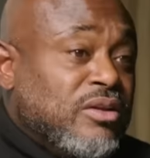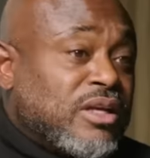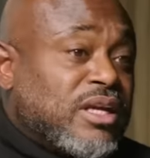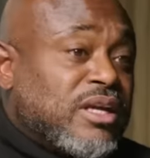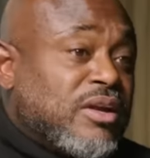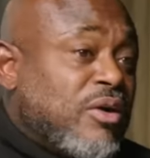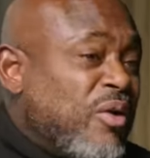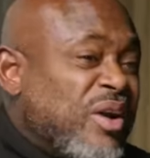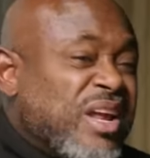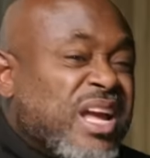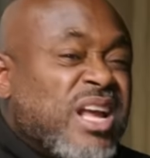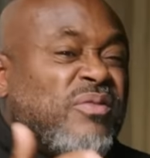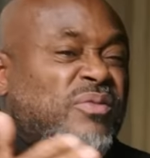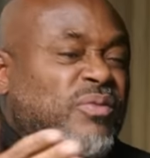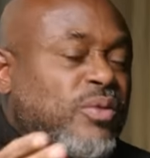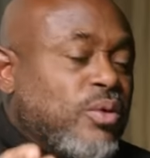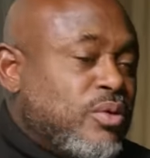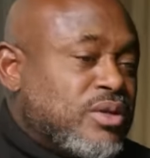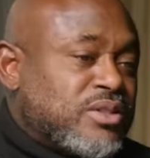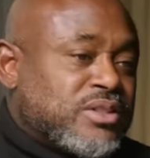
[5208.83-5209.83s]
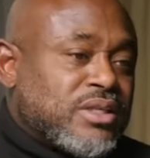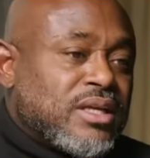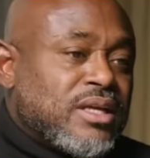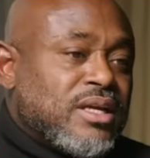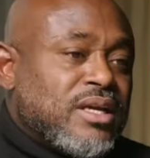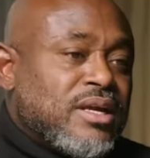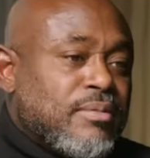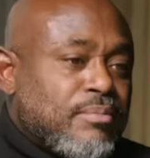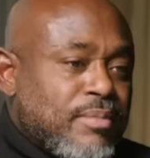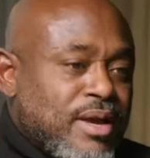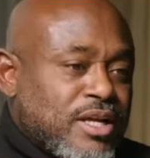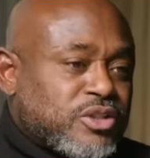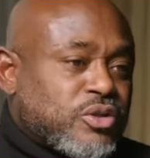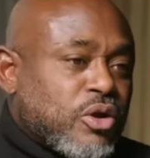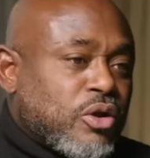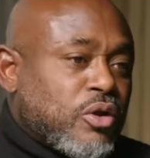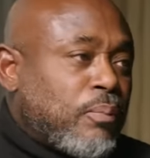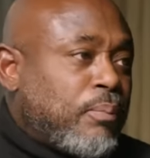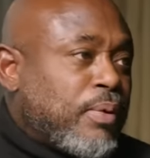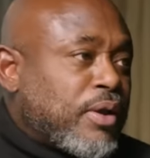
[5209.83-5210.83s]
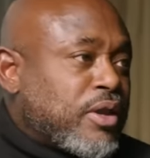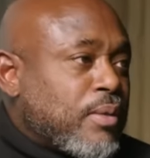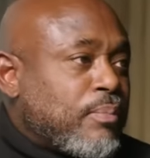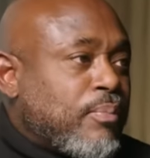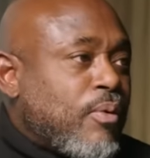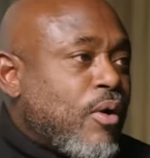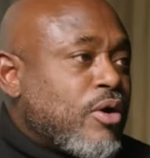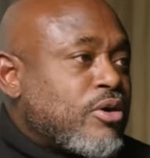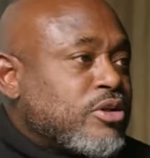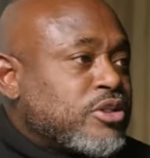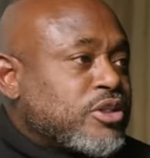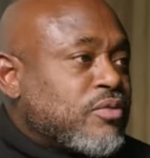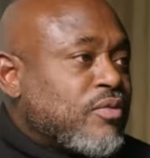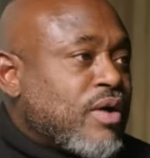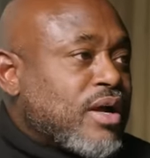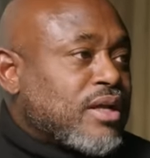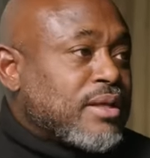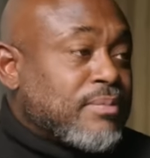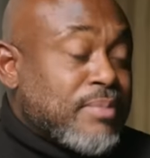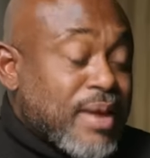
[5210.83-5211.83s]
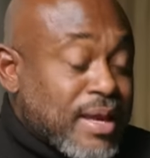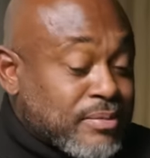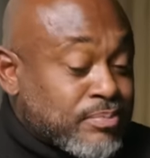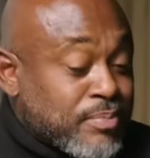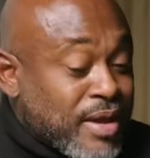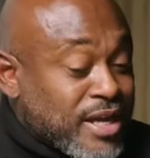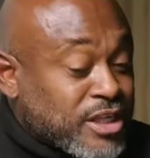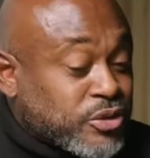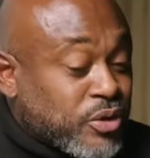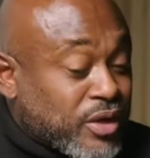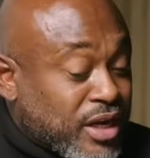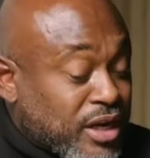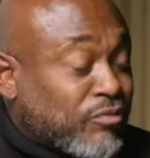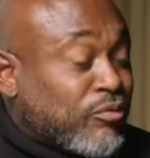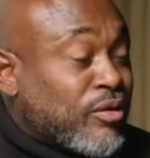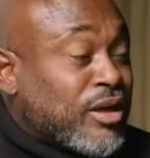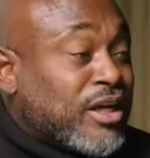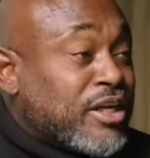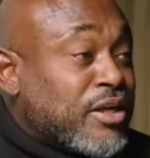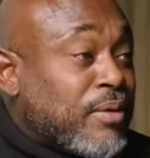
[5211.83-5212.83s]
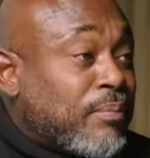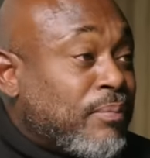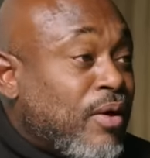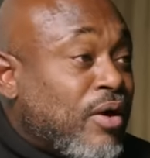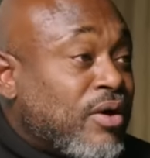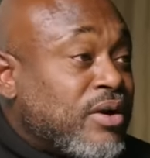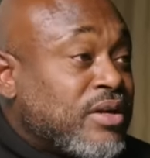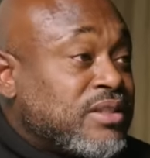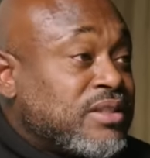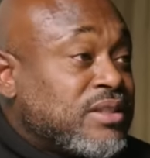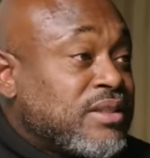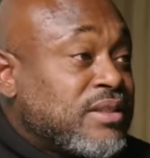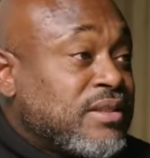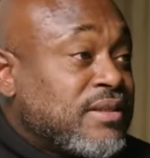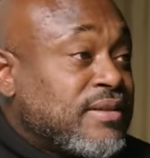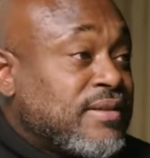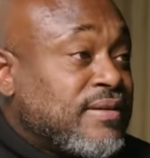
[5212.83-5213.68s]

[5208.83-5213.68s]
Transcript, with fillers: looking or influencer, make sure you pick your partners correctly. Make, make sure they're really your partners.